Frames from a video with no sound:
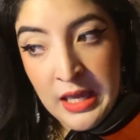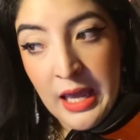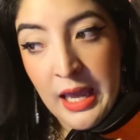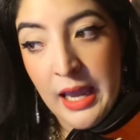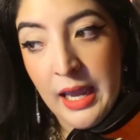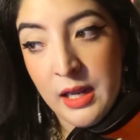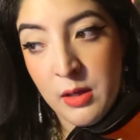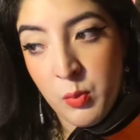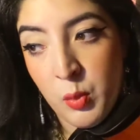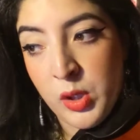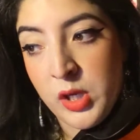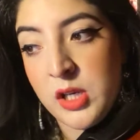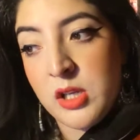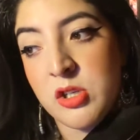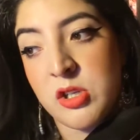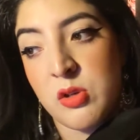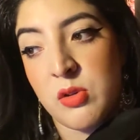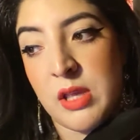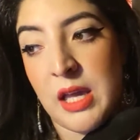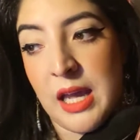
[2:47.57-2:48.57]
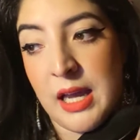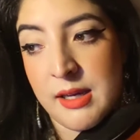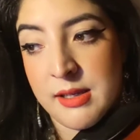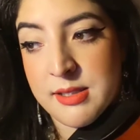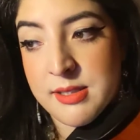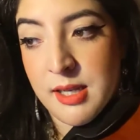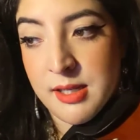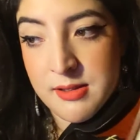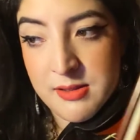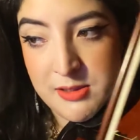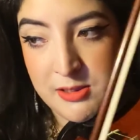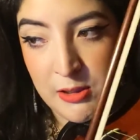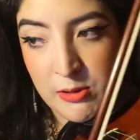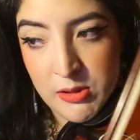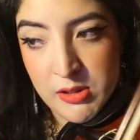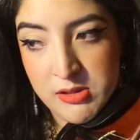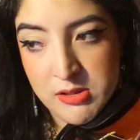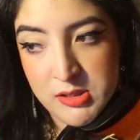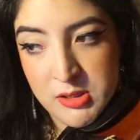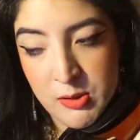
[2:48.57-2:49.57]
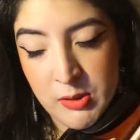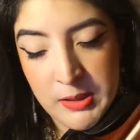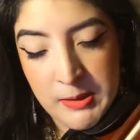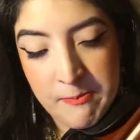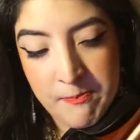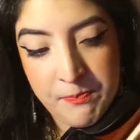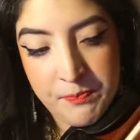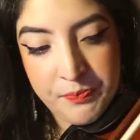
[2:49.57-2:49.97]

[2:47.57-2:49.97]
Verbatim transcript: and we're going to do the accents. So let's do it.